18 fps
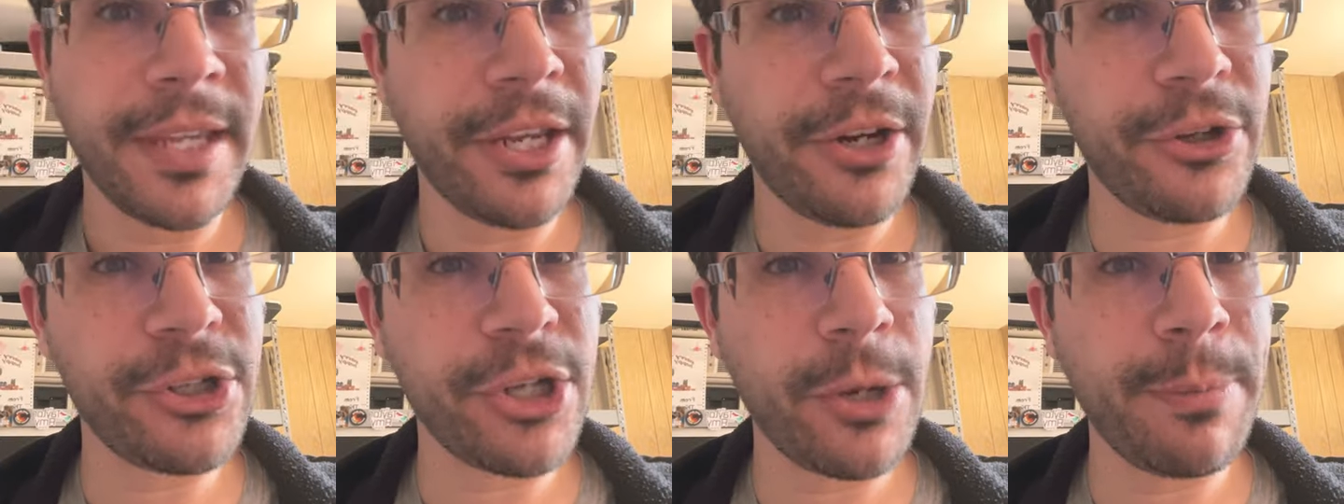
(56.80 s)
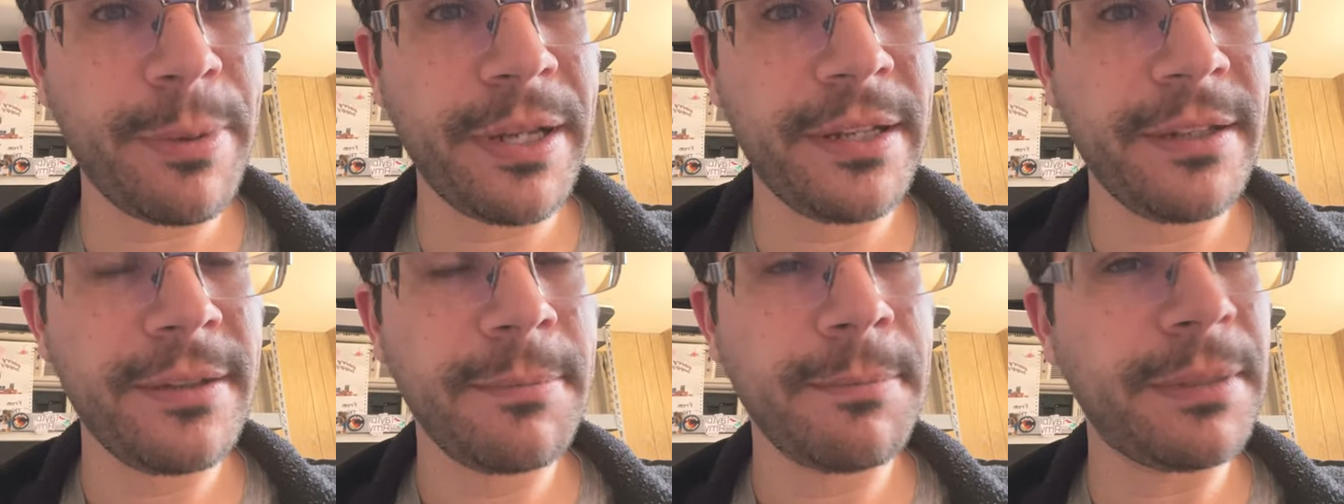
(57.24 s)
Here's
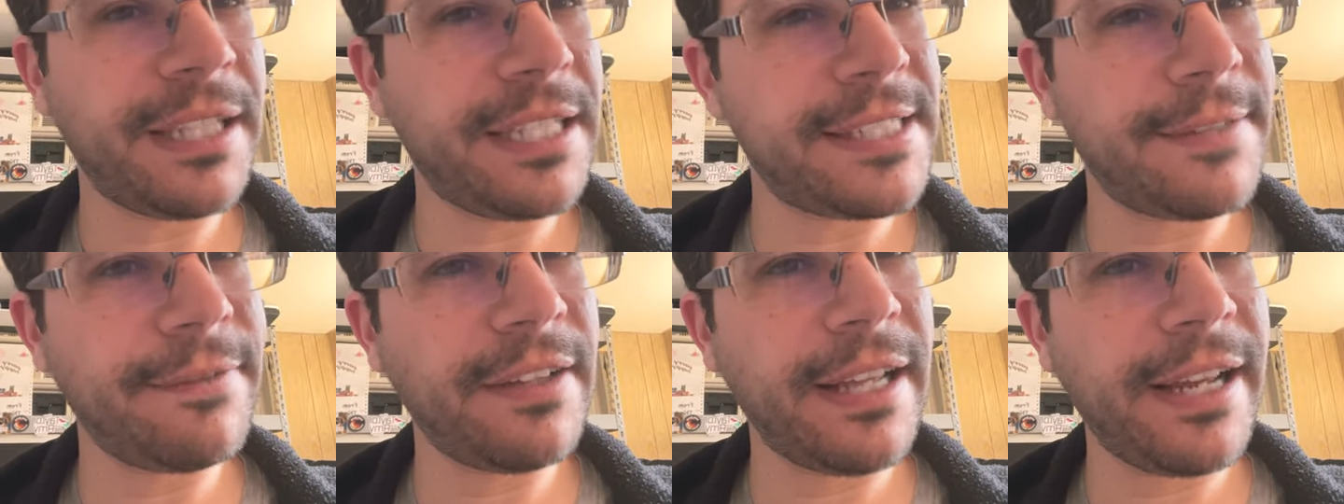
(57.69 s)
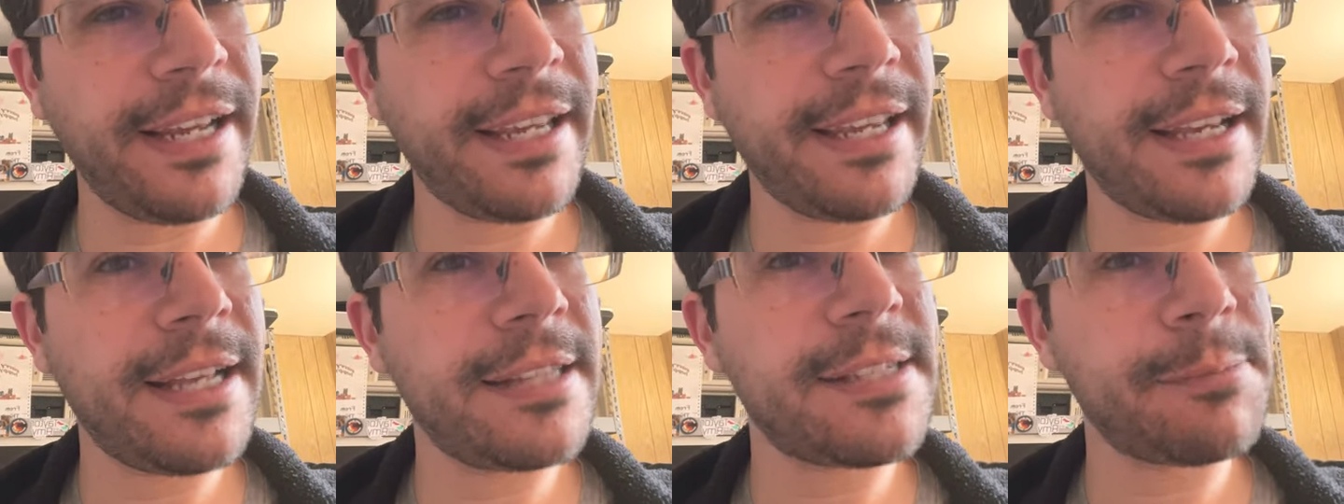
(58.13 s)
hoping. Please leave a
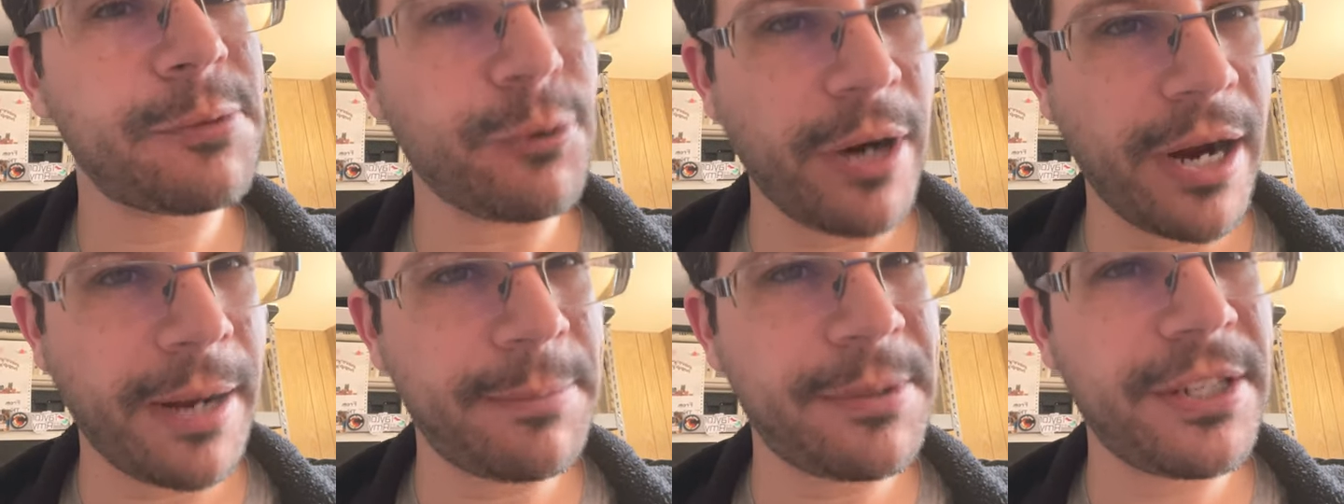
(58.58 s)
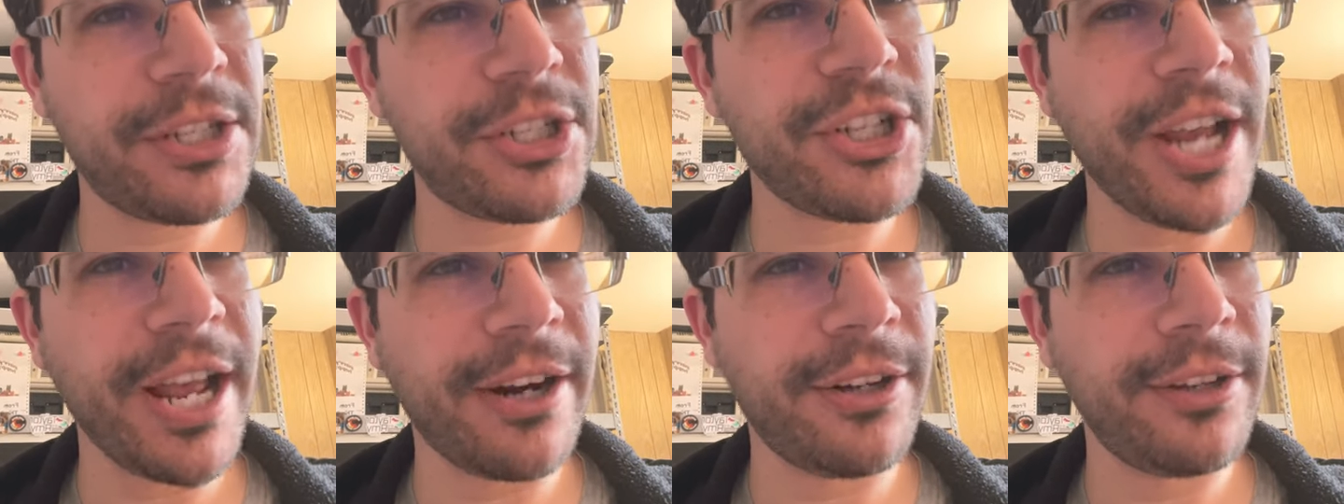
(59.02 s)
like and subscribe to the
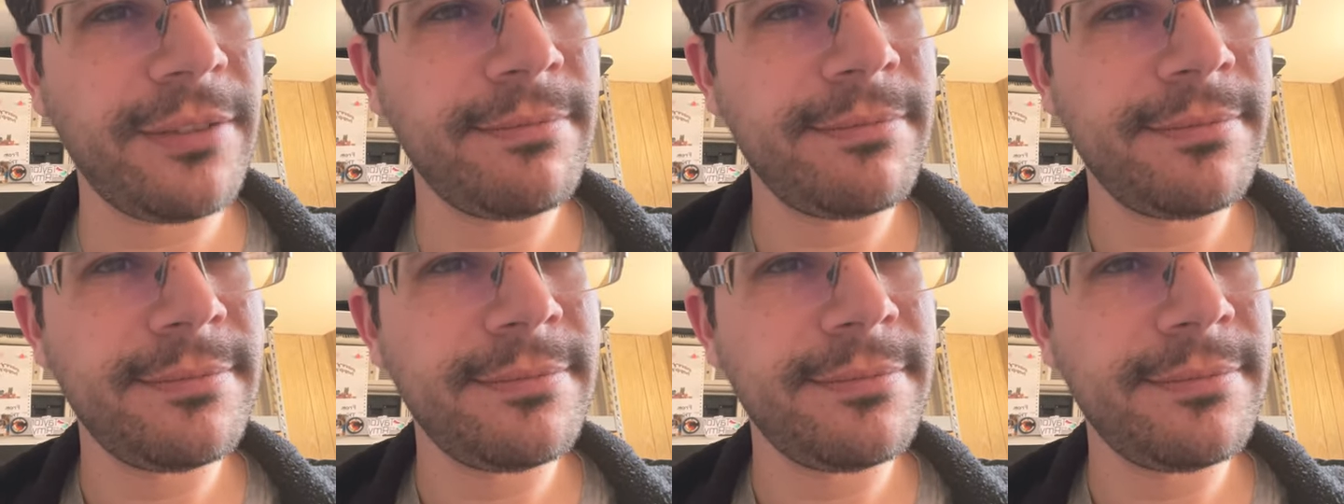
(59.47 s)
channel.